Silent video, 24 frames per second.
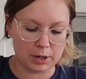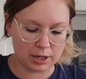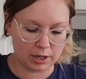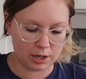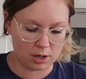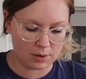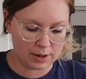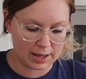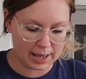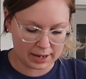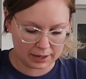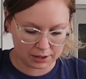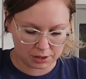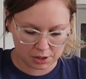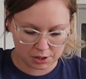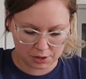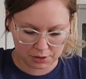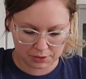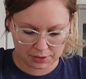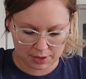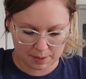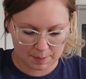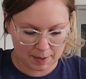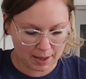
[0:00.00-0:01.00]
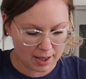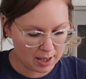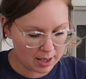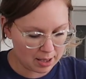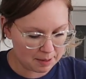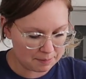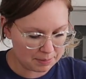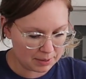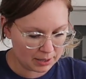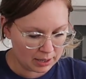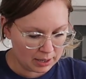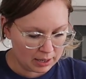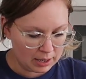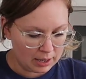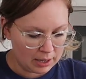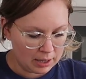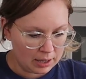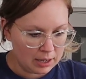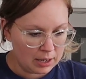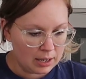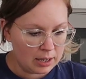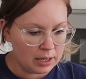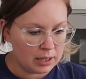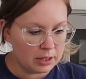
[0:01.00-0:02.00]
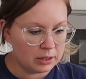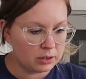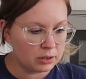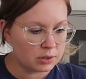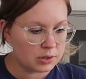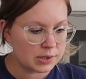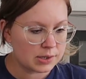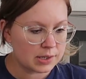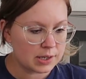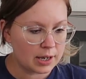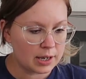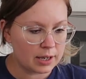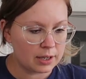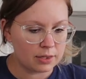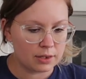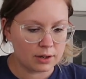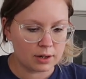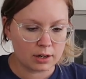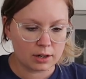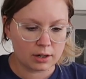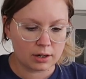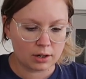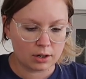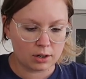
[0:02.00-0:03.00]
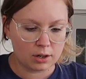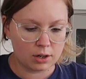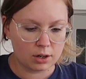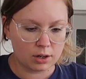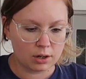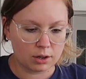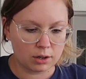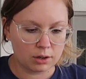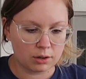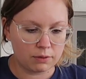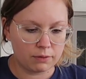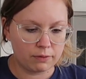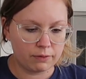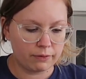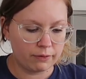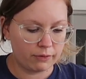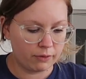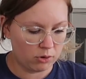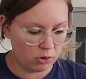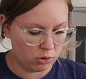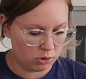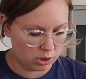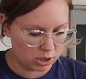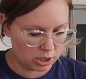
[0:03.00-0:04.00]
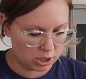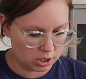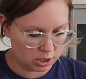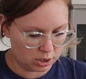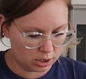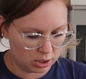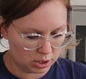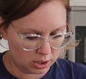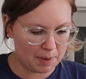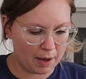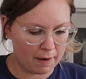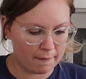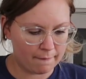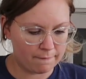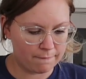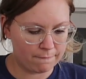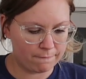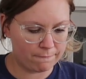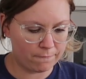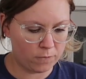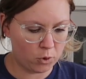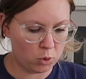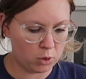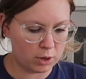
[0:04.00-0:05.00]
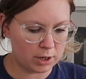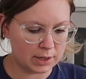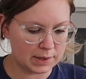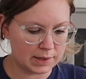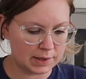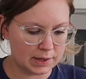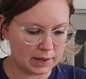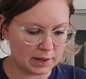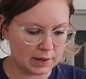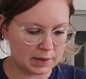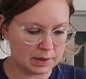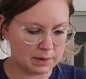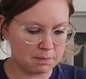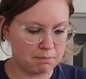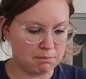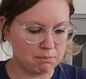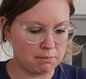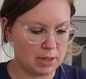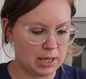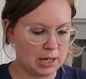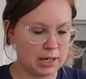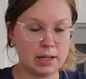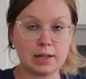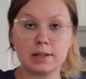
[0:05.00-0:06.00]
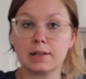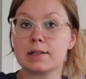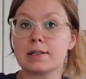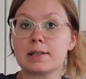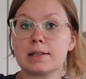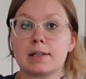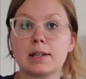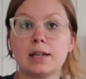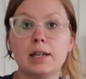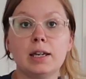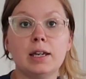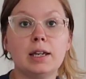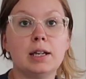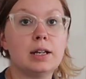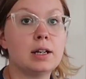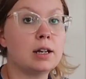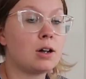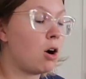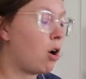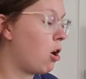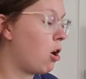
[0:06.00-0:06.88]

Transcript: We're gonna go ahead and cook them up. It looks like they're gonna cook for about 4 to 6 minutes in